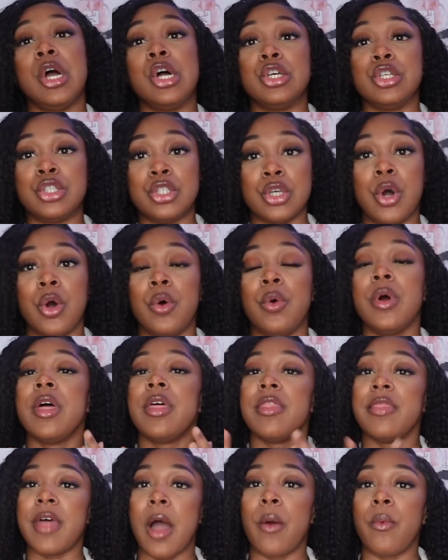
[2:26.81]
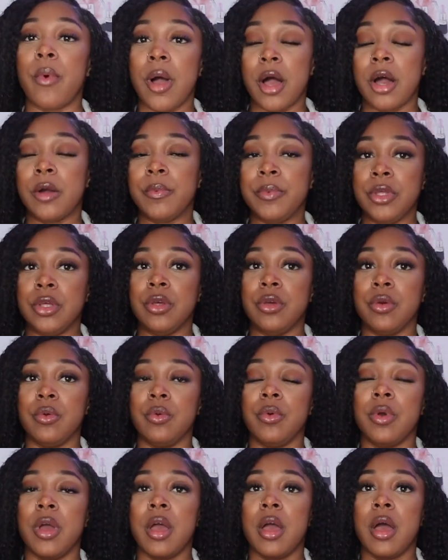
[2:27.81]
So that will help
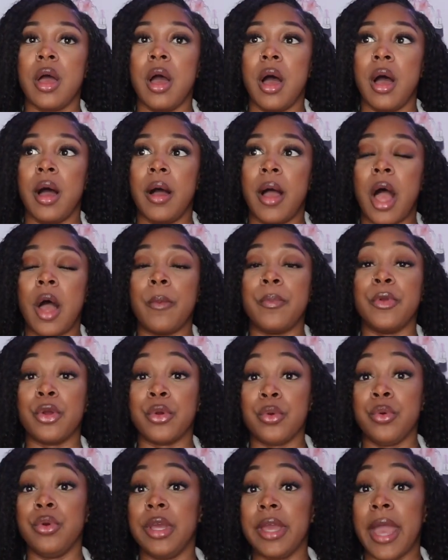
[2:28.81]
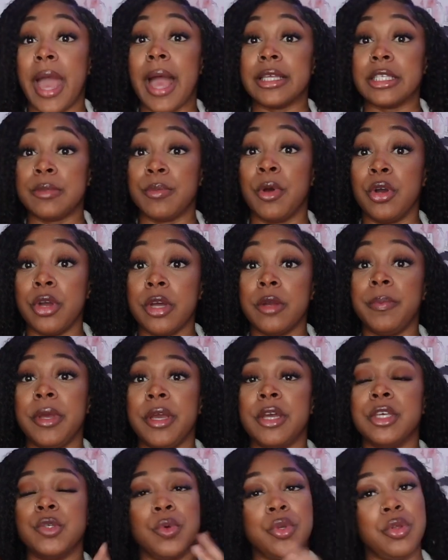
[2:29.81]
you help your cootie cat smell good,
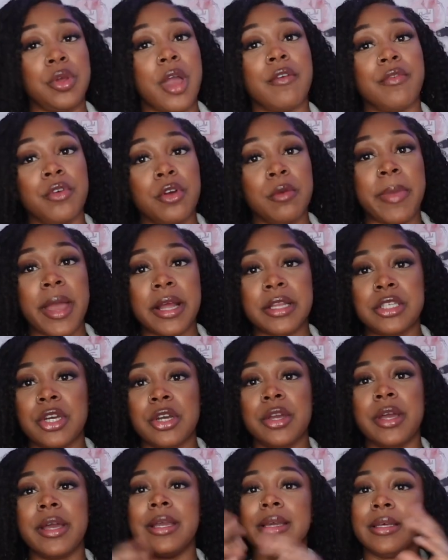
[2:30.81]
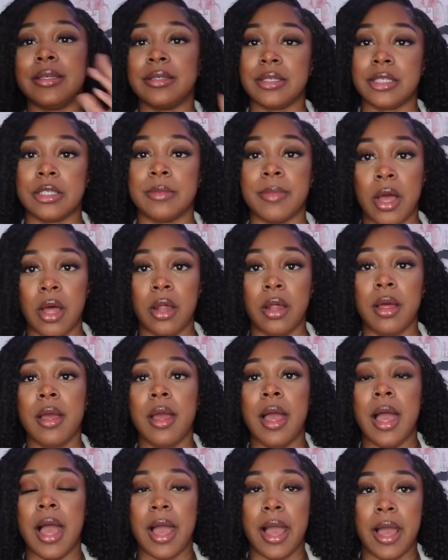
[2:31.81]
because when you have good bacteria, it doesn't smell
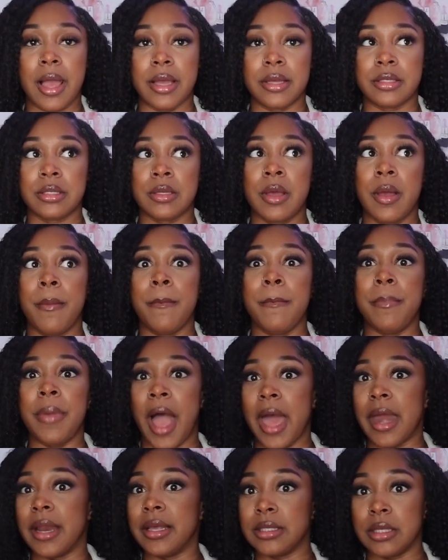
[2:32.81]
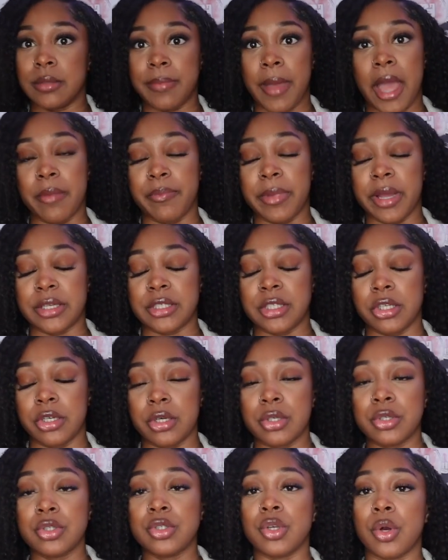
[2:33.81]
as bad as the bad
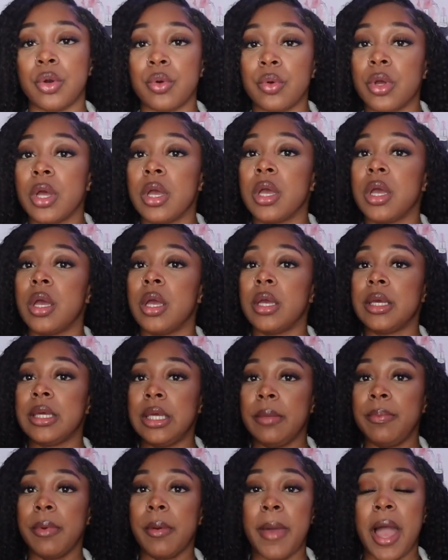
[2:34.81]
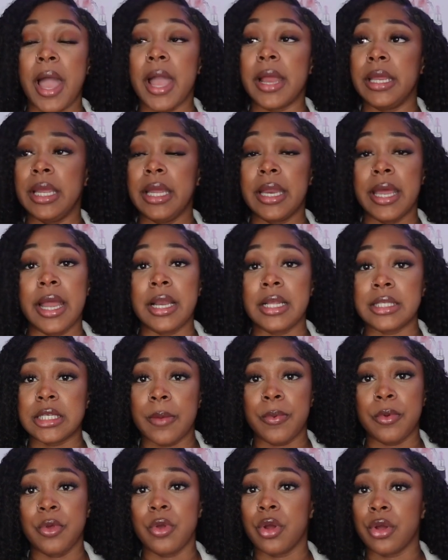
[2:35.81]
bacteria. So keep in mind, eat any type
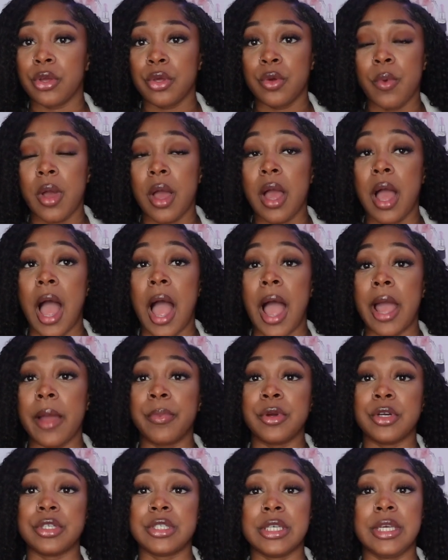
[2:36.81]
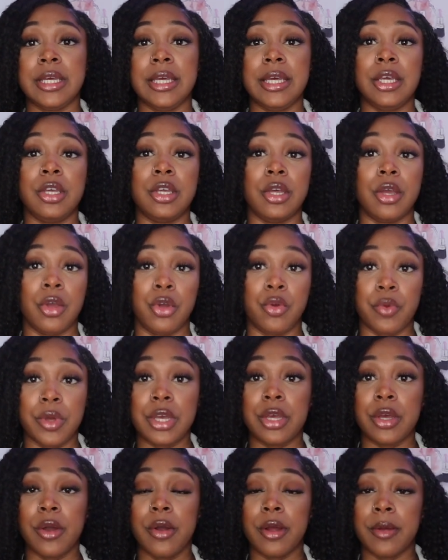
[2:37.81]
of yogurt you want. I personally eat
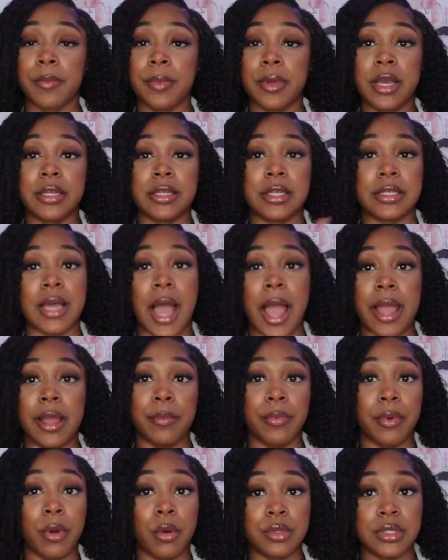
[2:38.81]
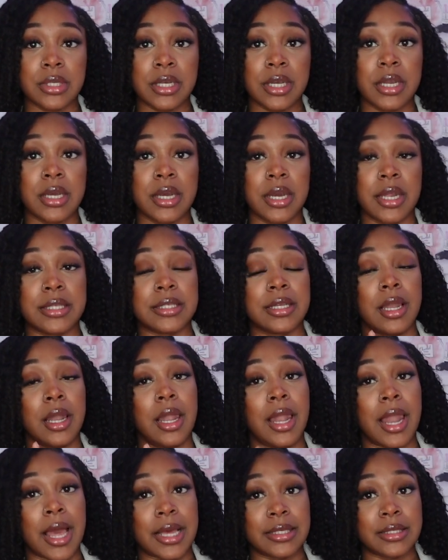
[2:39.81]
Greek yogurt because it's high in protein and it's
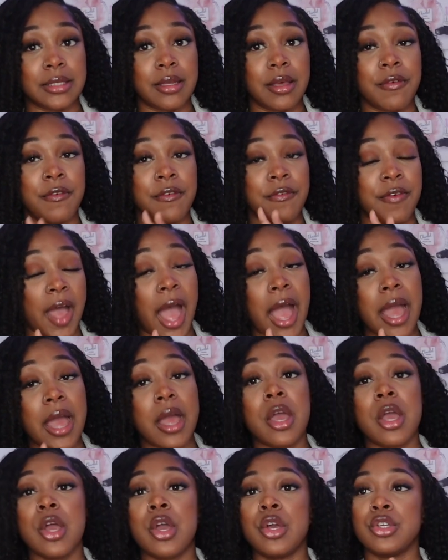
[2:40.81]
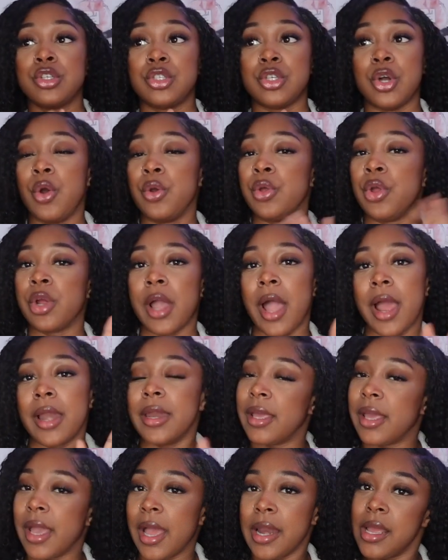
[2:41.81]
less fat, so you're kind
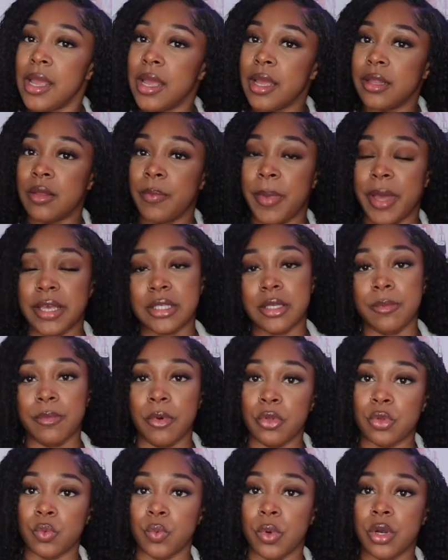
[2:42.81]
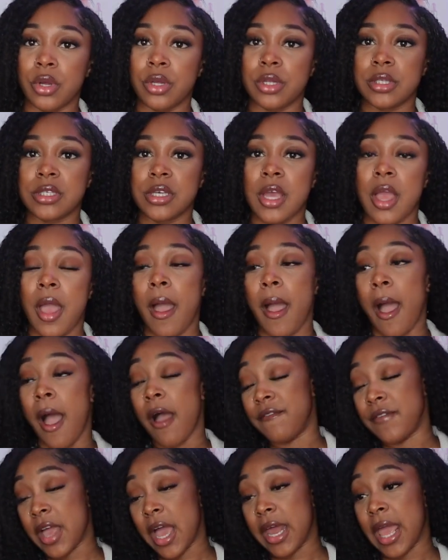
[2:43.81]
of getting the best of both worlds, a
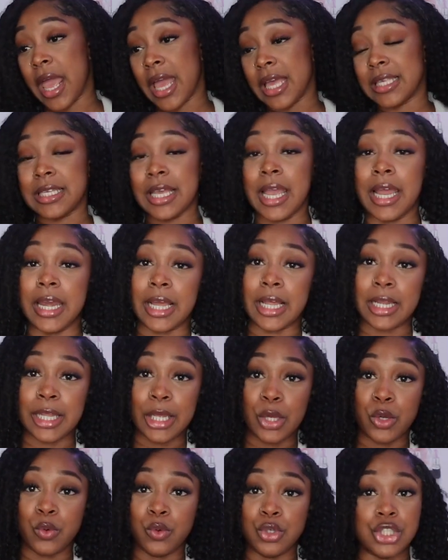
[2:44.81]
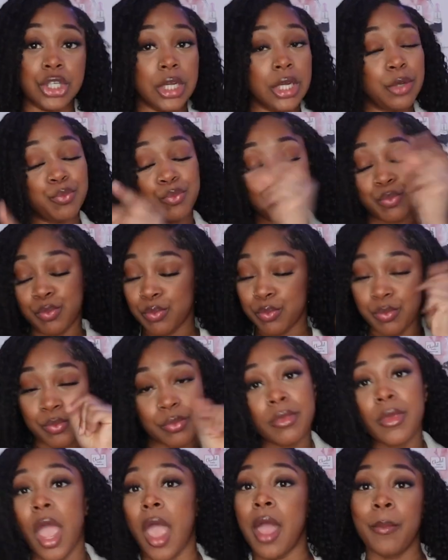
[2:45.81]
fat ass and a clean coochie.
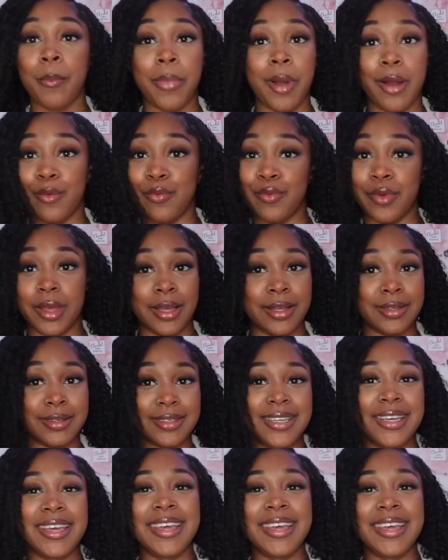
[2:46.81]
Perfect.